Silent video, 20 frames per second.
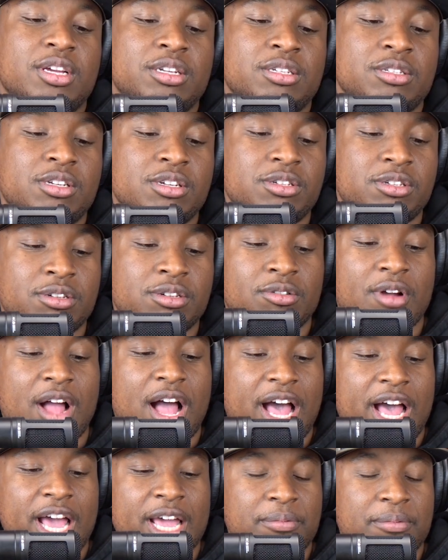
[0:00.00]
-hmm.
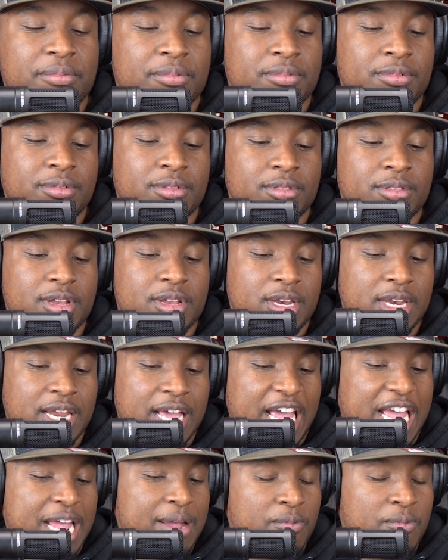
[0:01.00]
Describe the
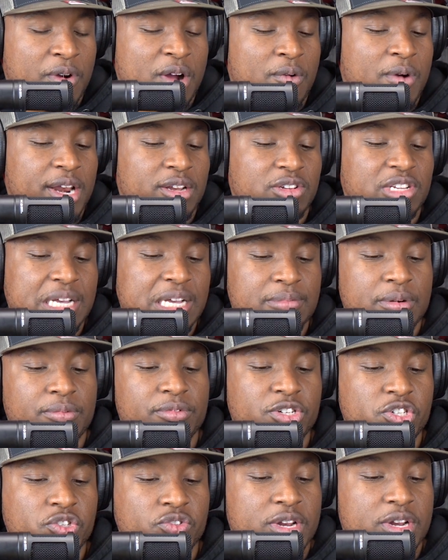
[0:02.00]
name. Why, why did you come up
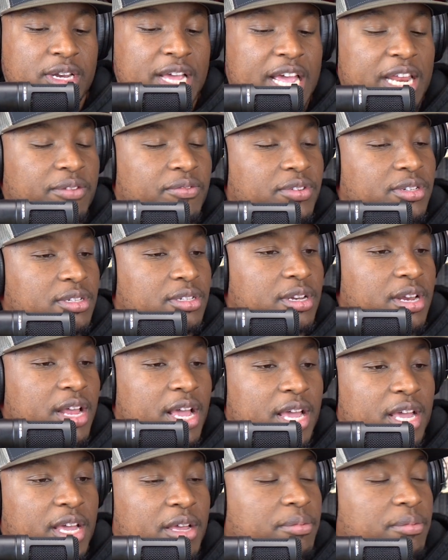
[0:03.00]
with Street Native as the
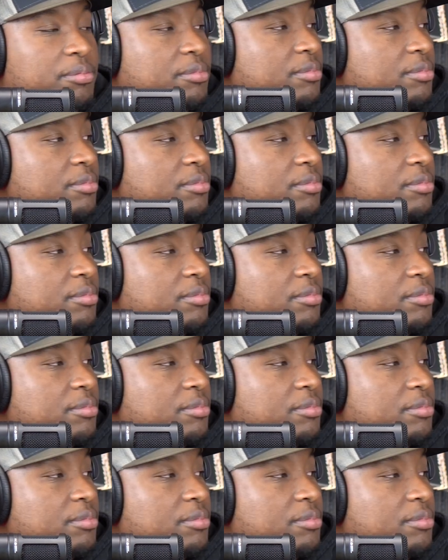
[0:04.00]
name?